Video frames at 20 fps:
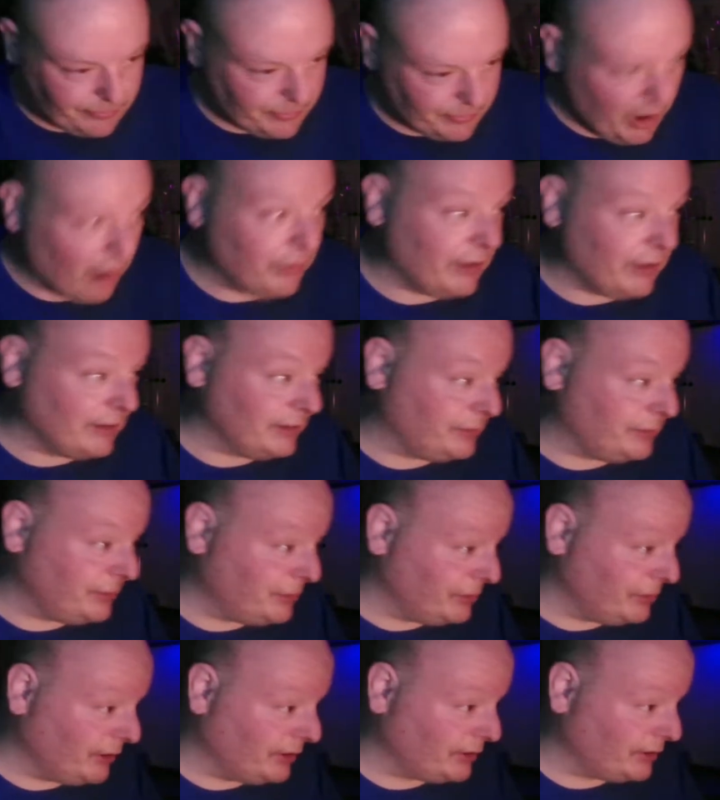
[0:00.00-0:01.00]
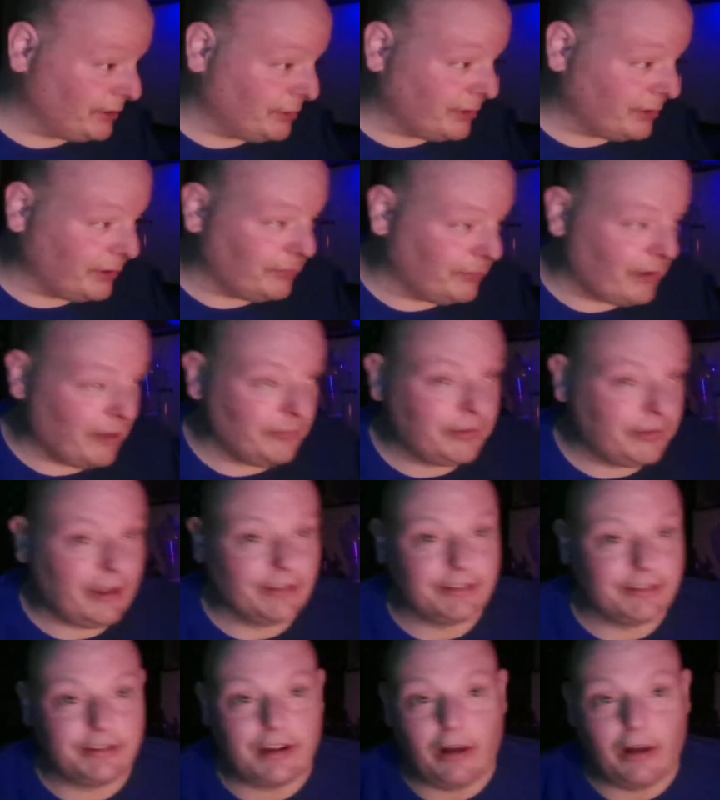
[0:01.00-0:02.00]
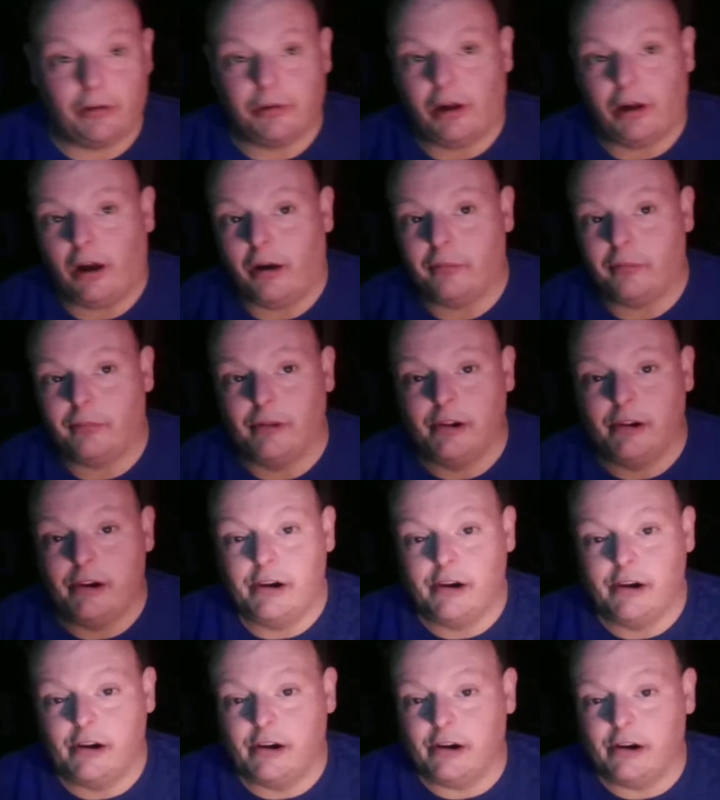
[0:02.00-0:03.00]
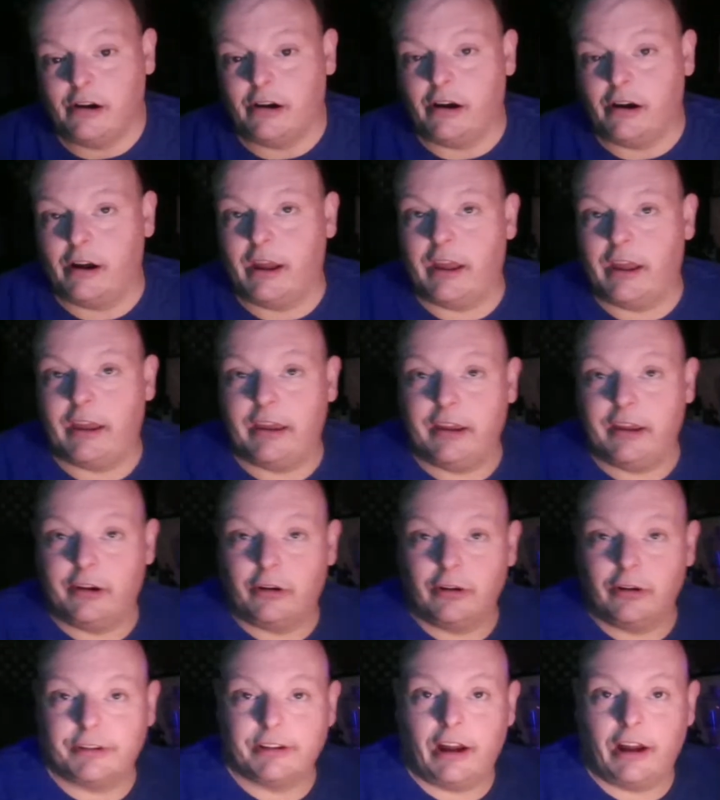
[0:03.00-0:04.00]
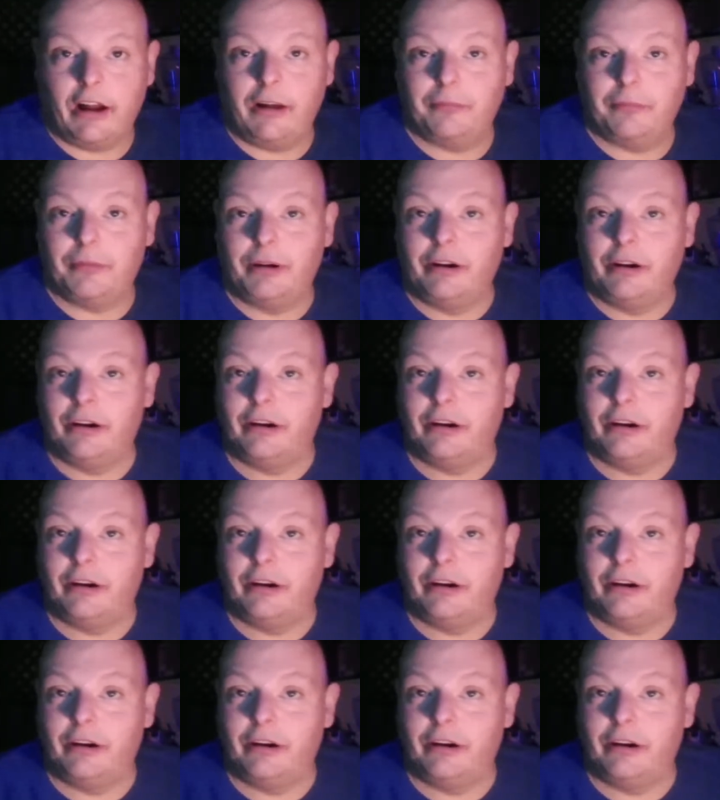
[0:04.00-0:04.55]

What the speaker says: that leads me to another subject. I'm testing out a Cortom